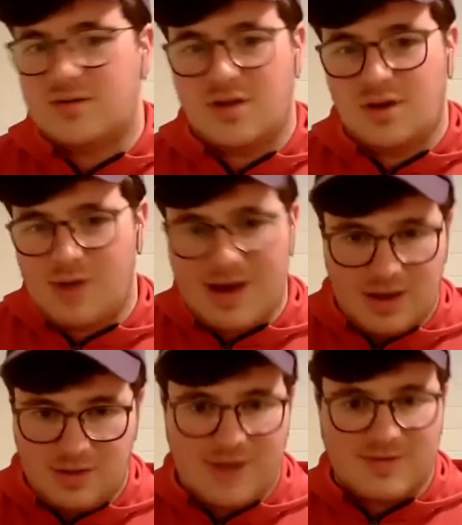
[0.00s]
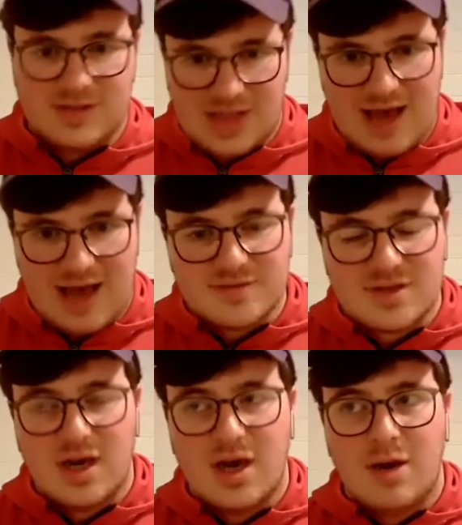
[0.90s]
whoever's left.
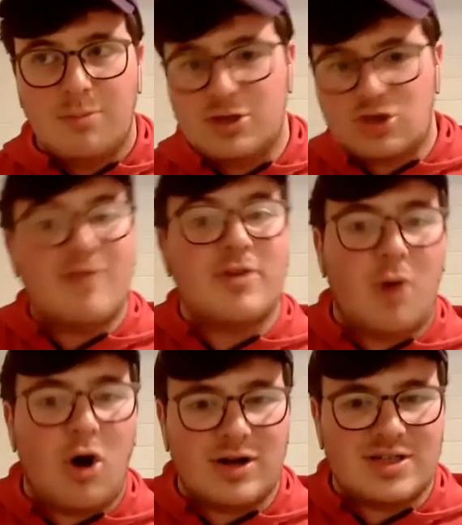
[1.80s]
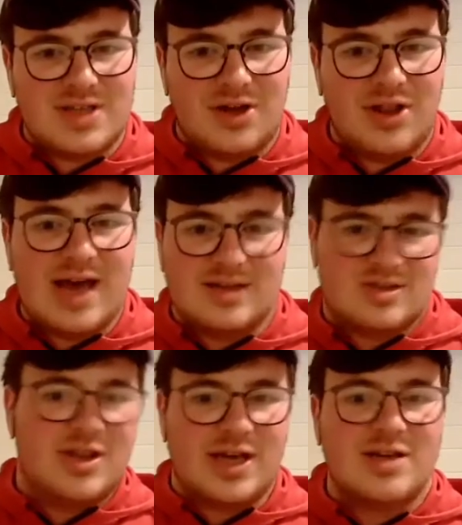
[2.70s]
But Trevon Moehrig's still there,
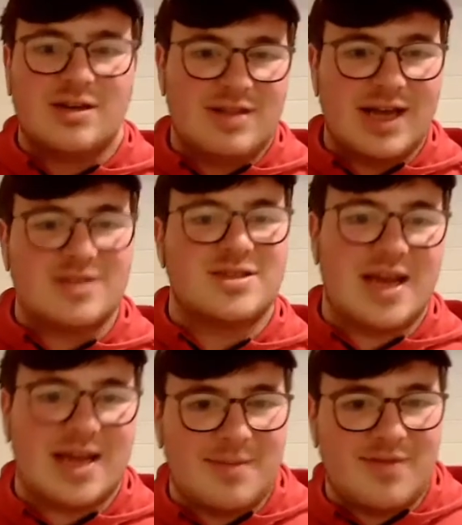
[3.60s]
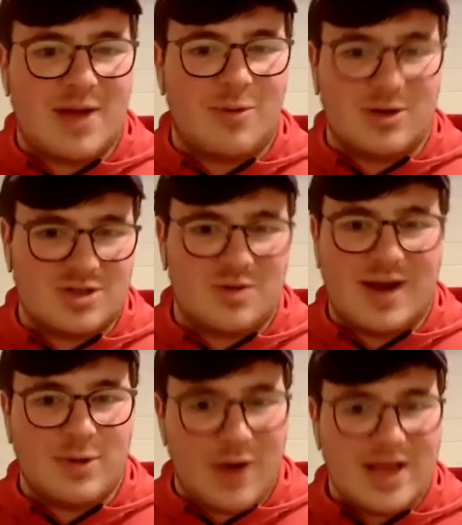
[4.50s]
so they can take him if they want to
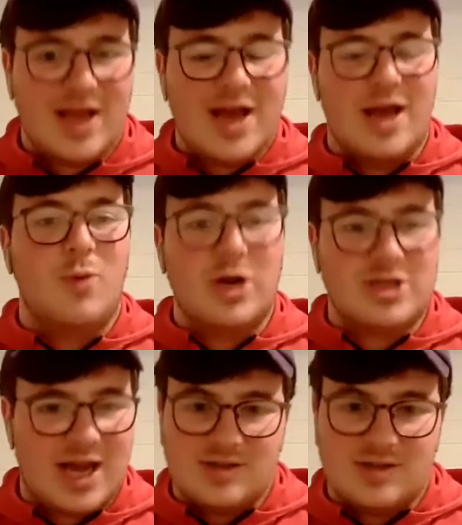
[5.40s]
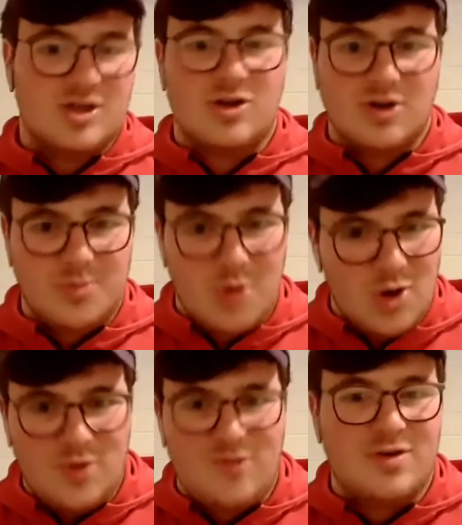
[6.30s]
anyway, in which case, good
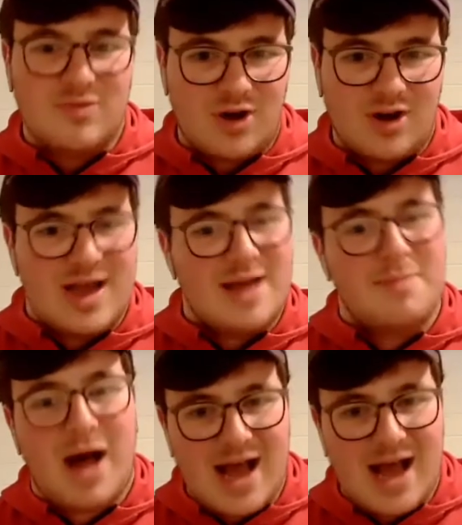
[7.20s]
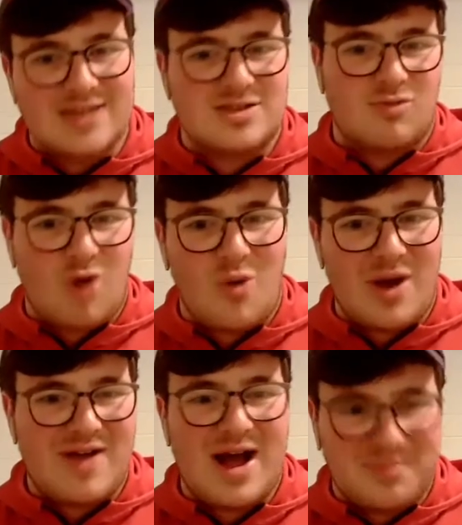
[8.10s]
move. You've got it. In my eyes, the wrong
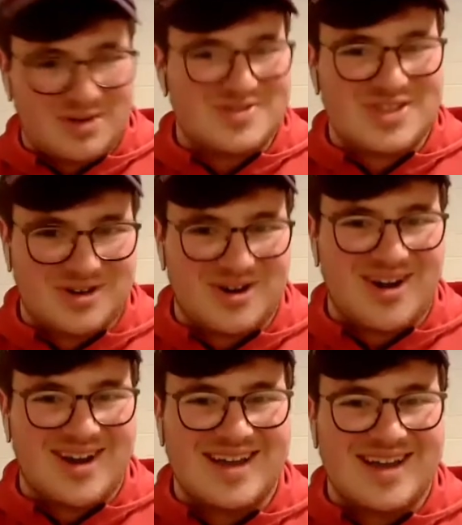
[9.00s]
way around, but you've still got it.